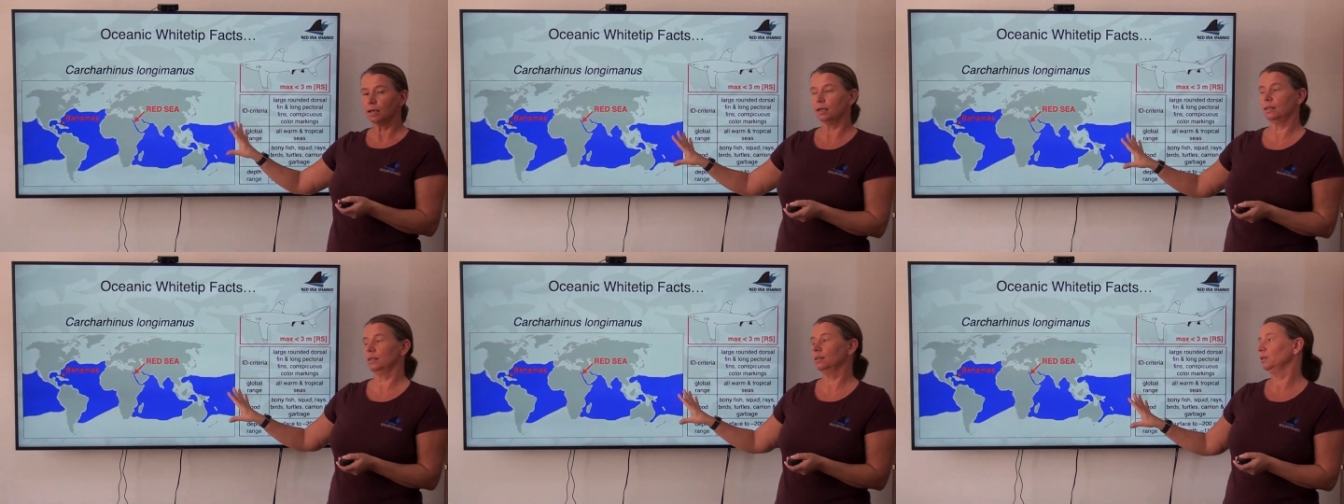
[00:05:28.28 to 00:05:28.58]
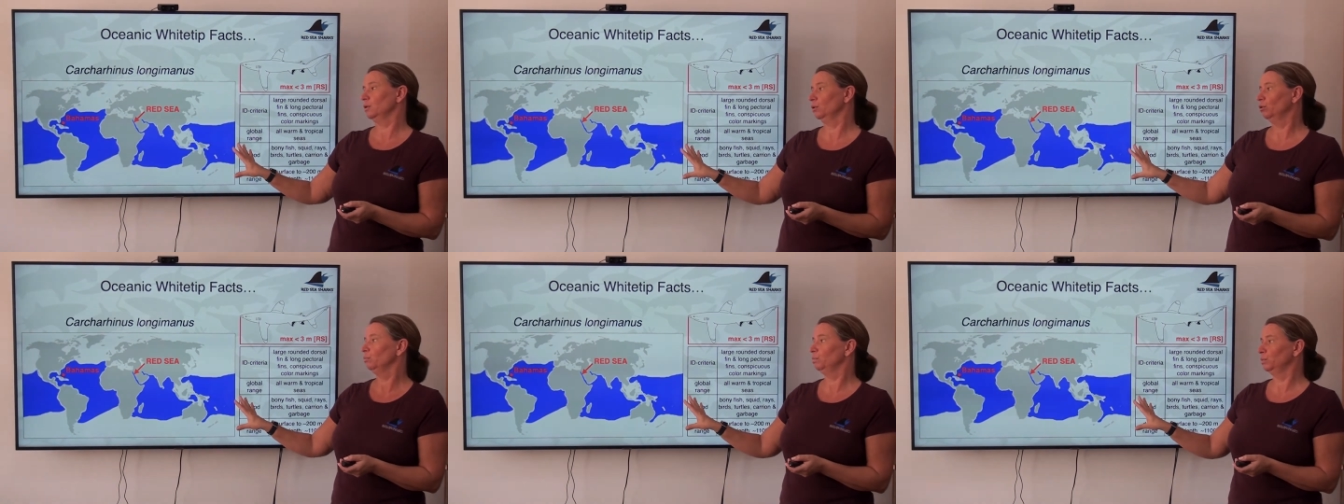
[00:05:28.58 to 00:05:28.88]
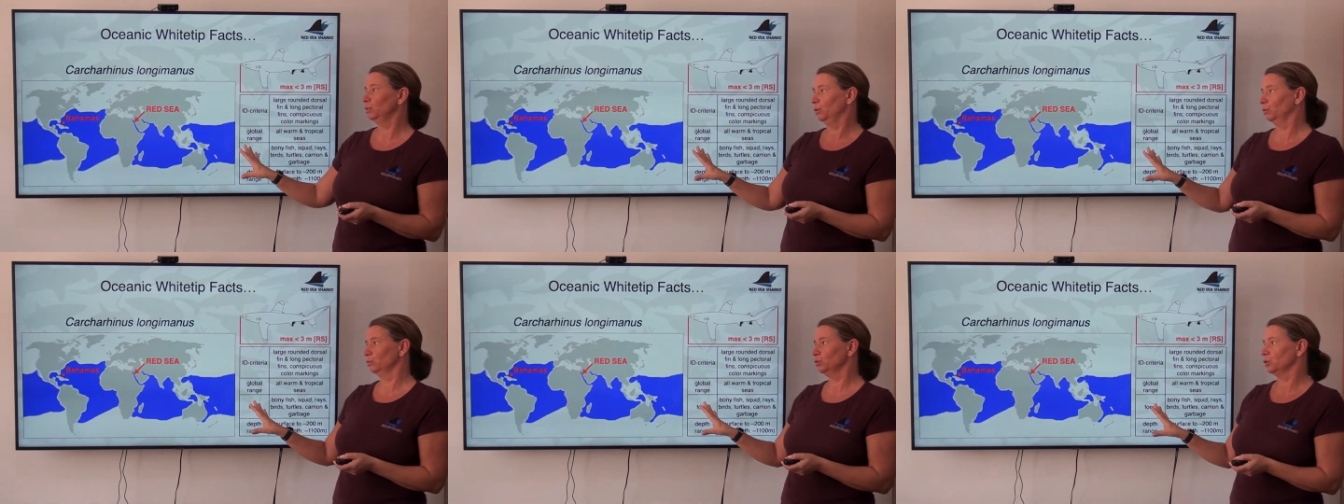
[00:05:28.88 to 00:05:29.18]
in the
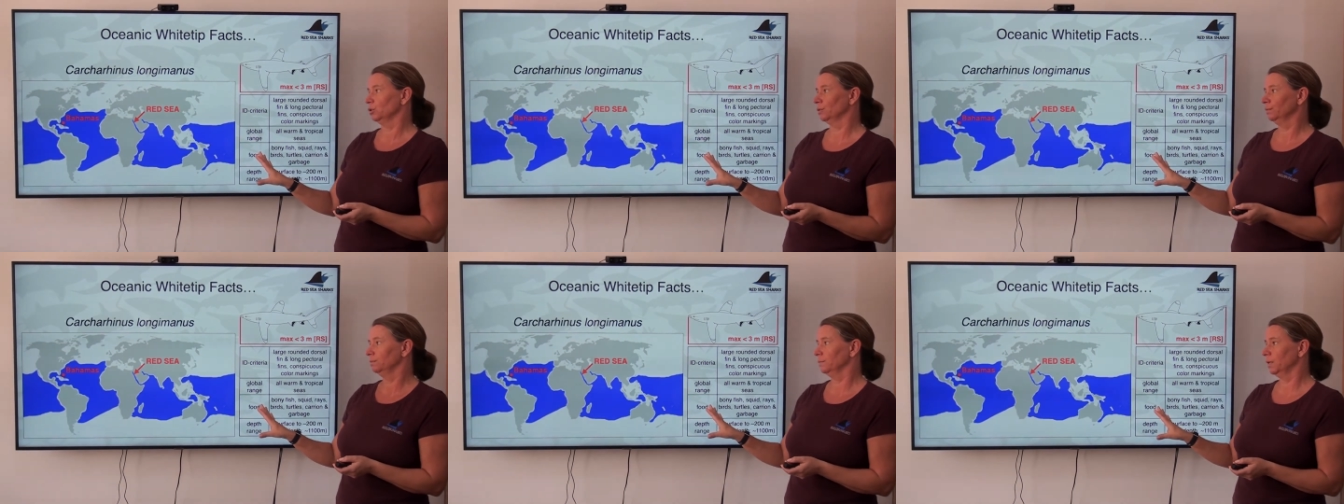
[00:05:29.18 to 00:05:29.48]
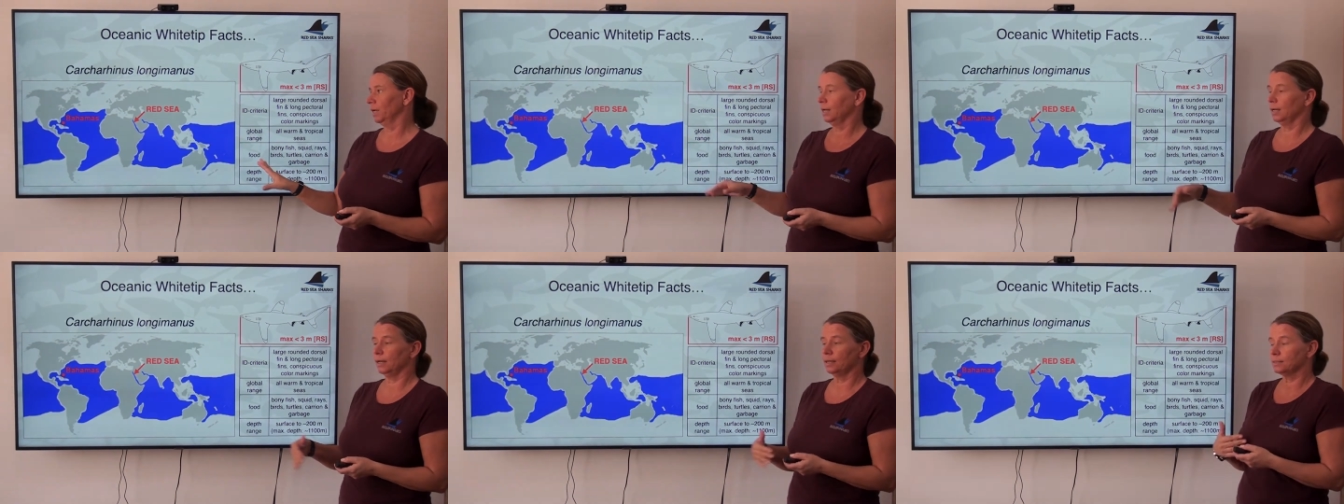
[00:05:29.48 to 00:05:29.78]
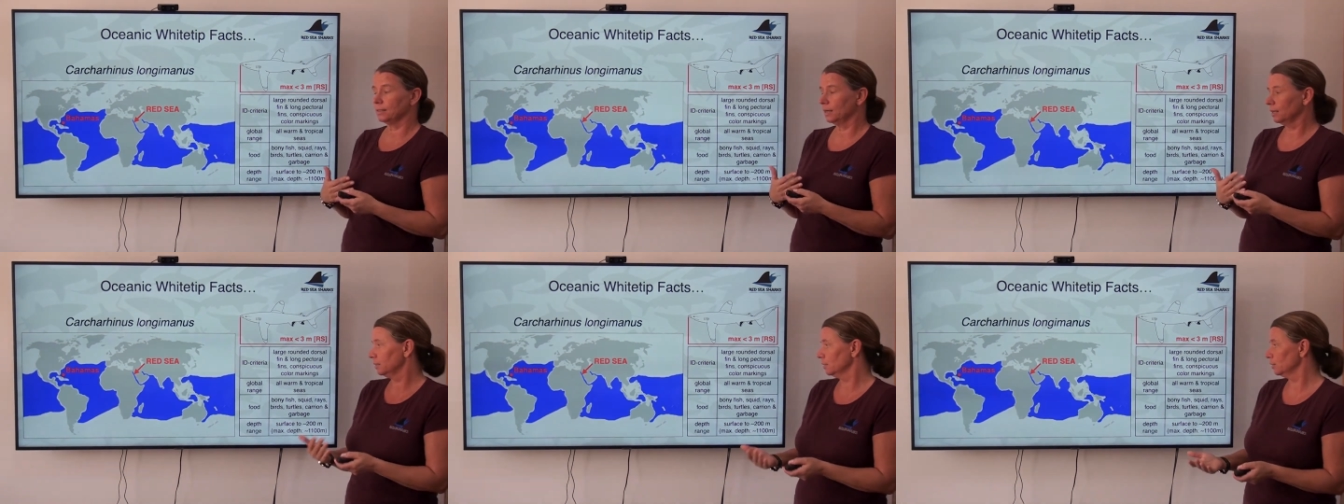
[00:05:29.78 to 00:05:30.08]
open ocean. Yeah, it
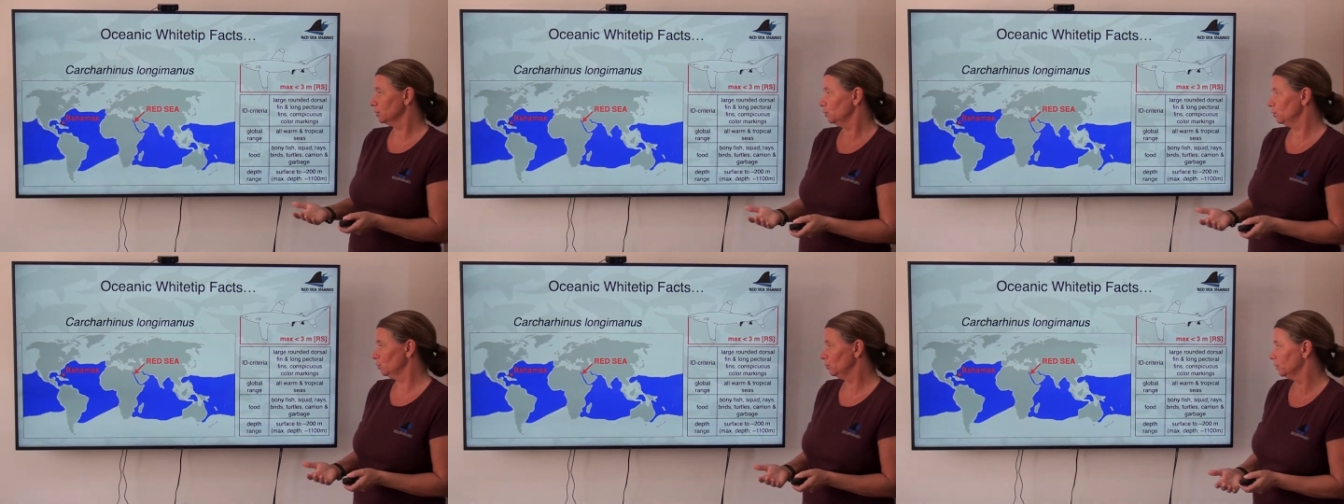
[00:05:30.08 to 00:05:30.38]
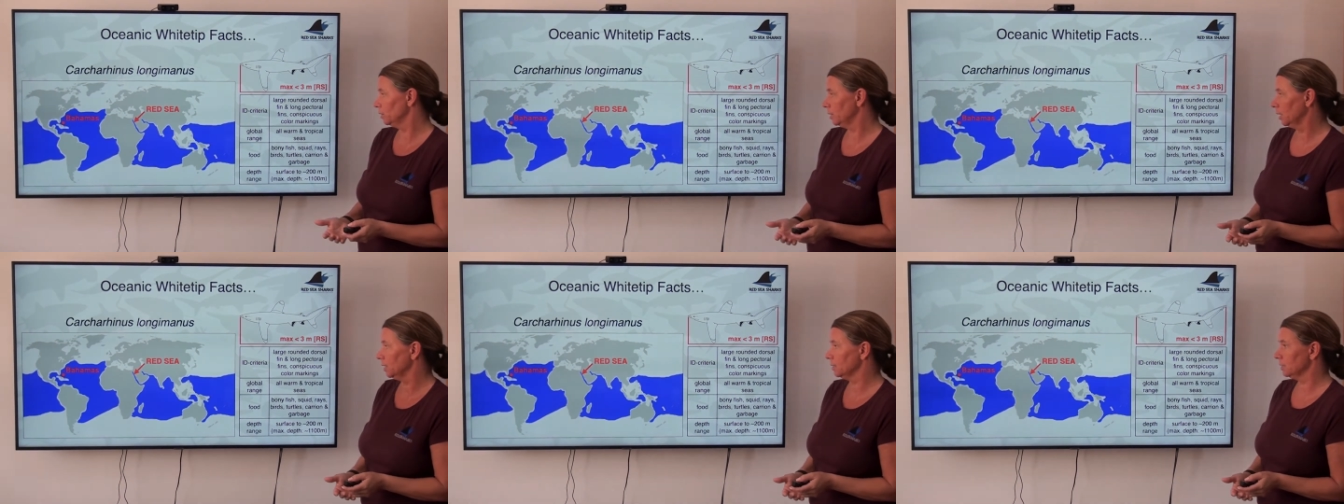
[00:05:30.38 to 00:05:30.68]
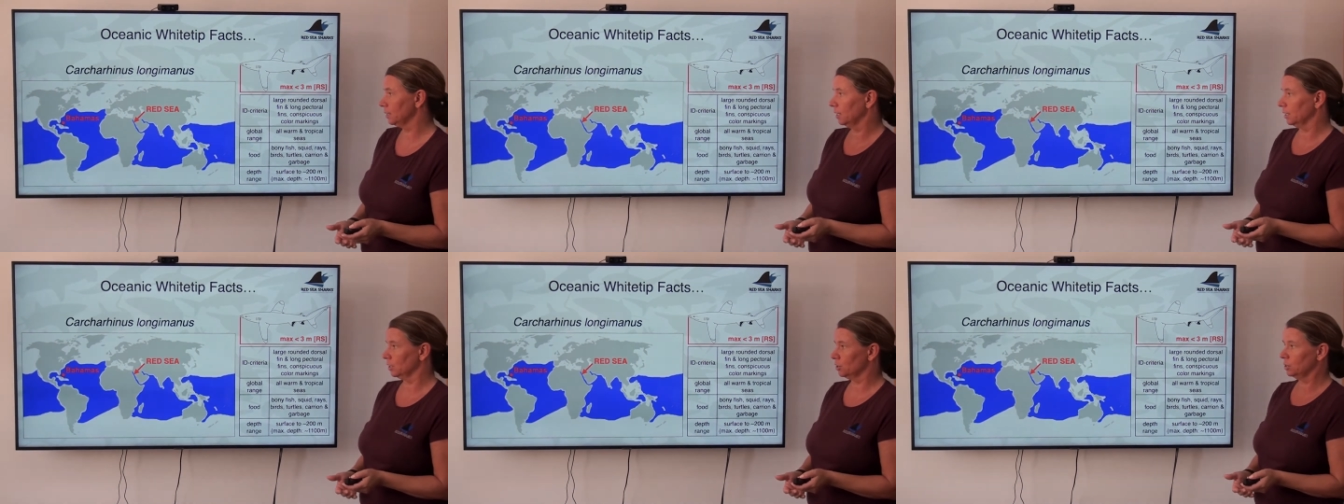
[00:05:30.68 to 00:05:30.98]
has nothing to do with
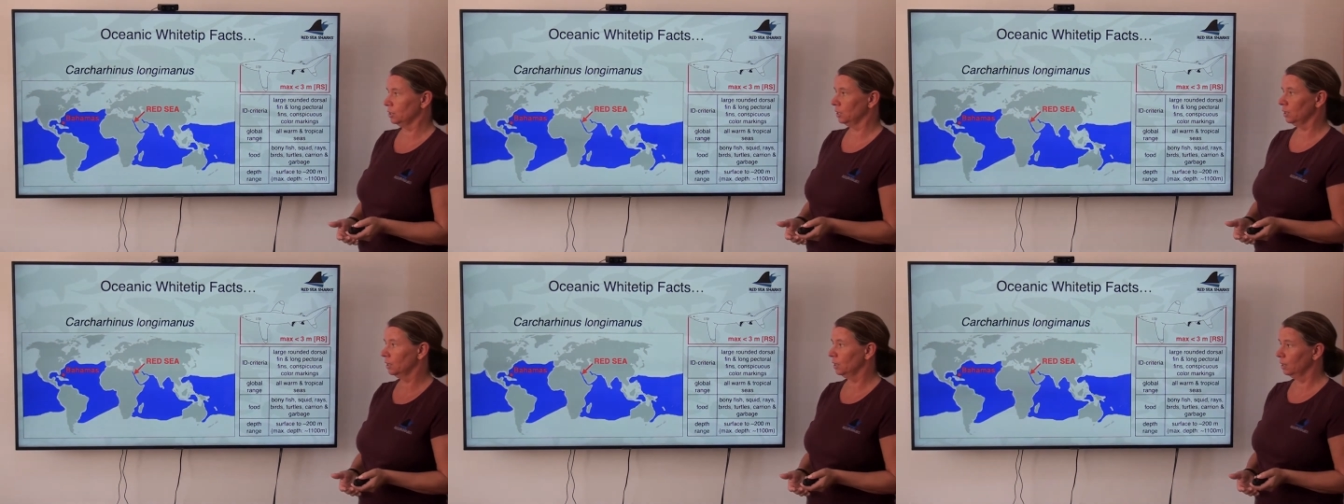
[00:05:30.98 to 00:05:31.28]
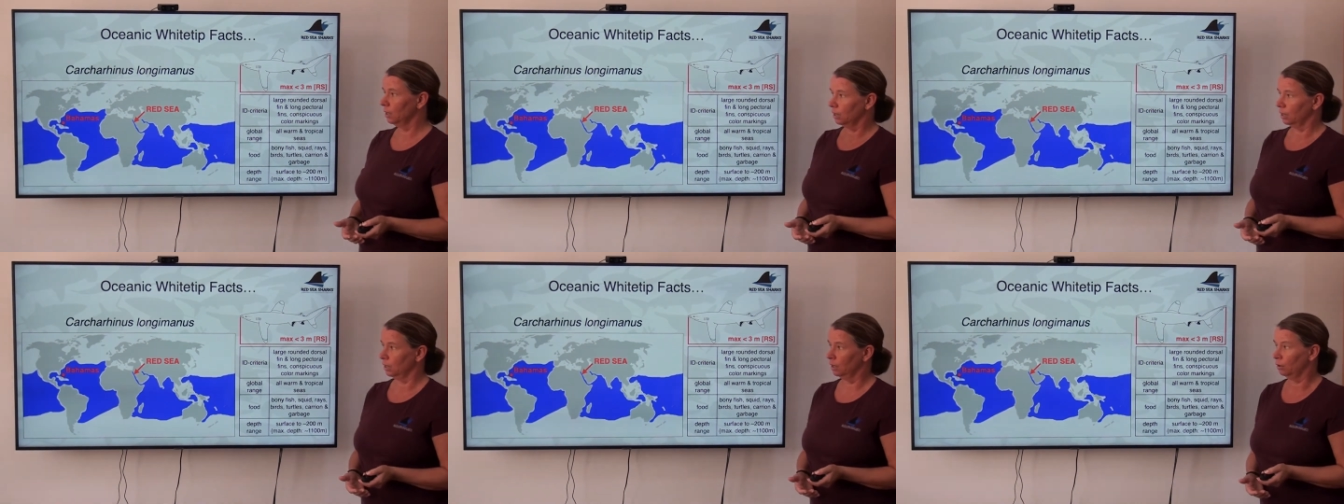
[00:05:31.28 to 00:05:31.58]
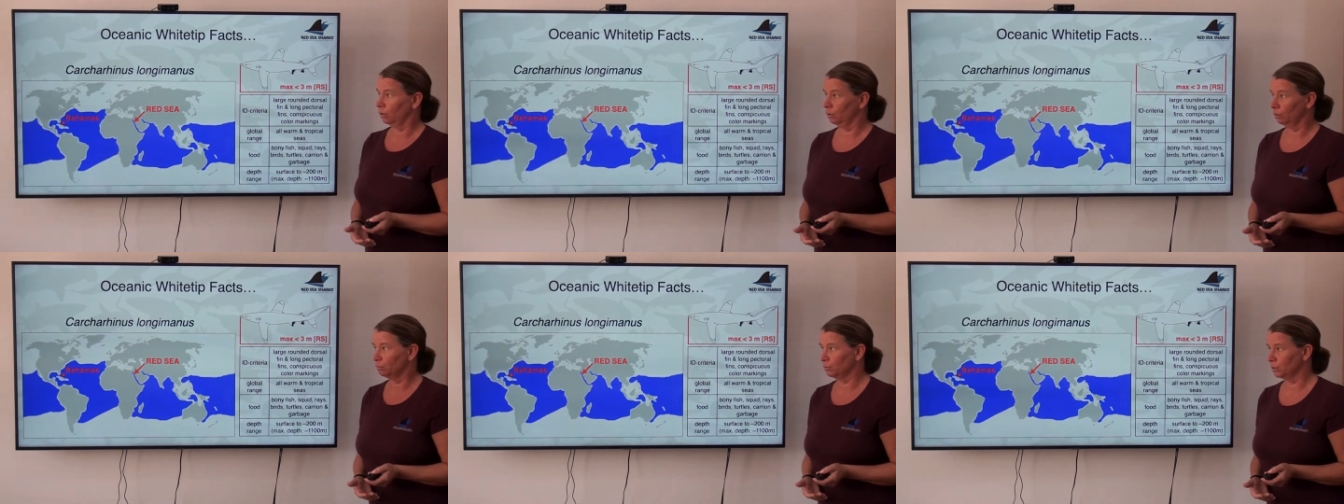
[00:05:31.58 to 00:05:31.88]
us, actually,
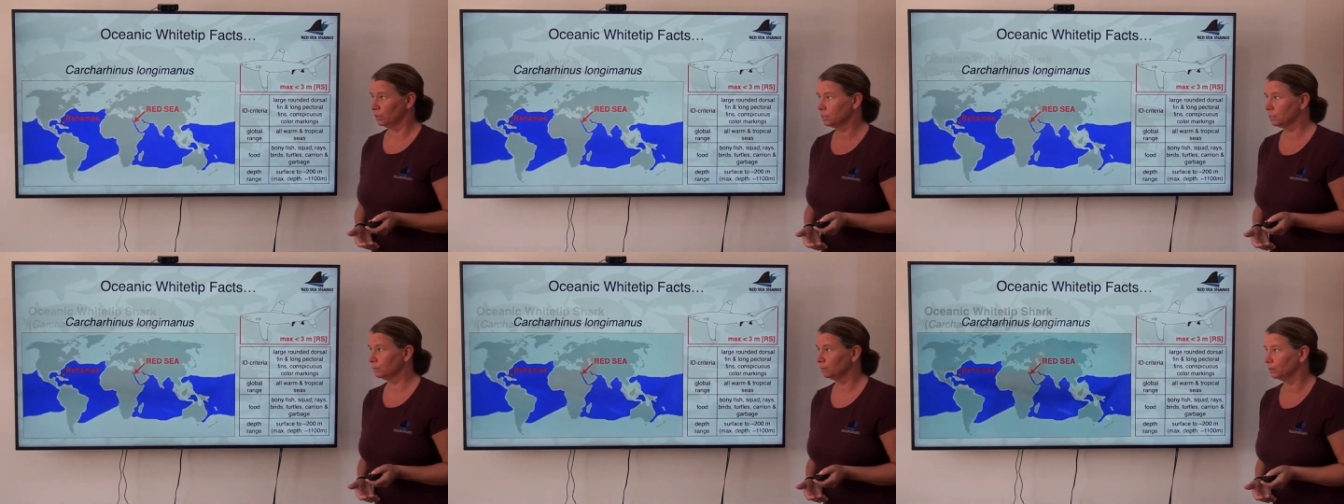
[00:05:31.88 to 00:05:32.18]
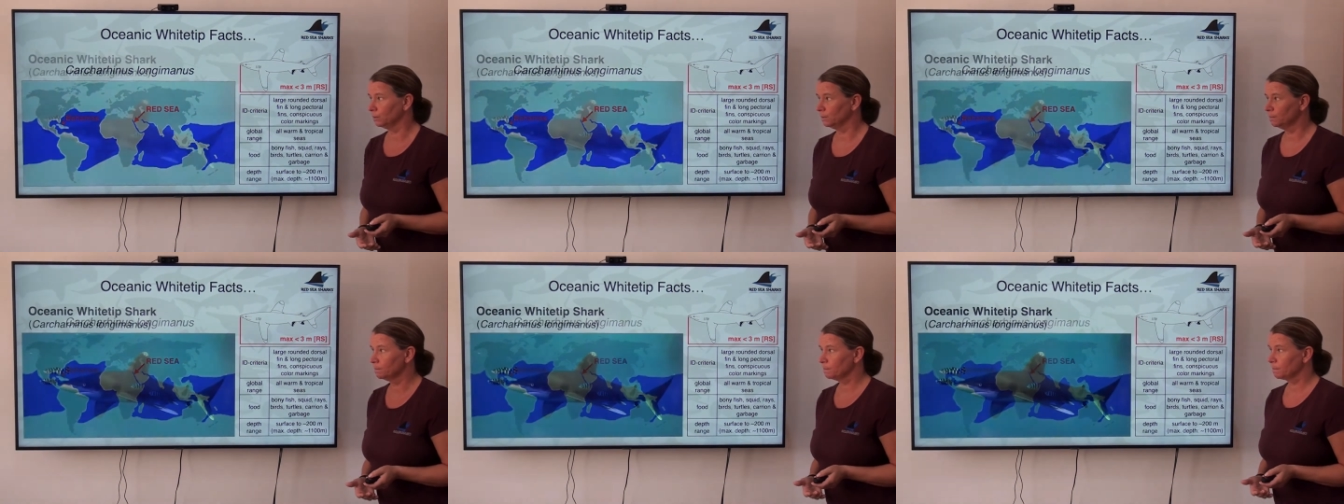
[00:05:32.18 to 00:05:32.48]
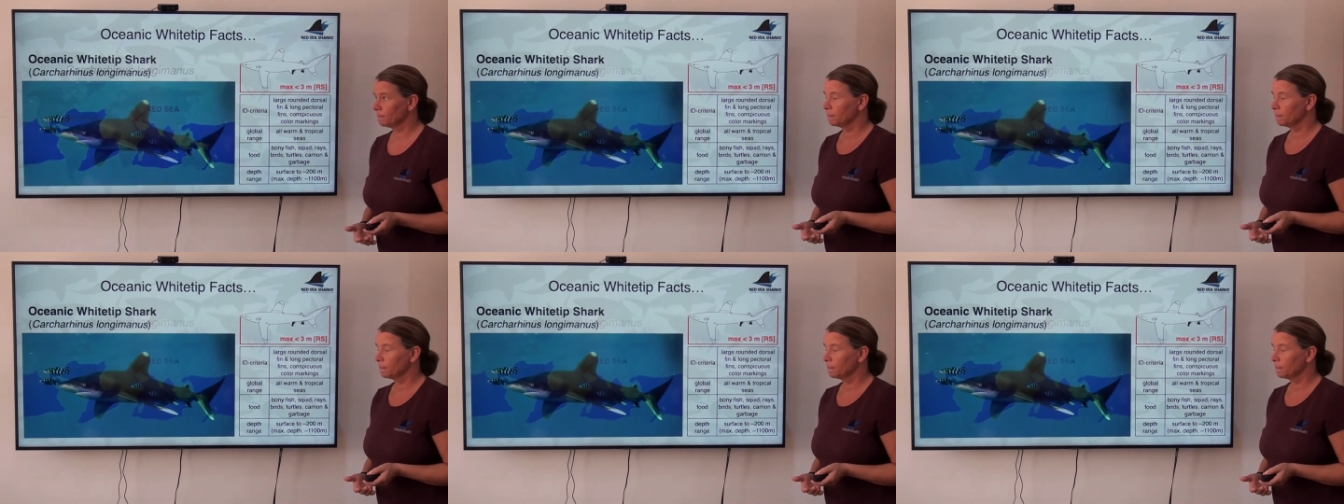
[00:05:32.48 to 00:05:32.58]
on principle.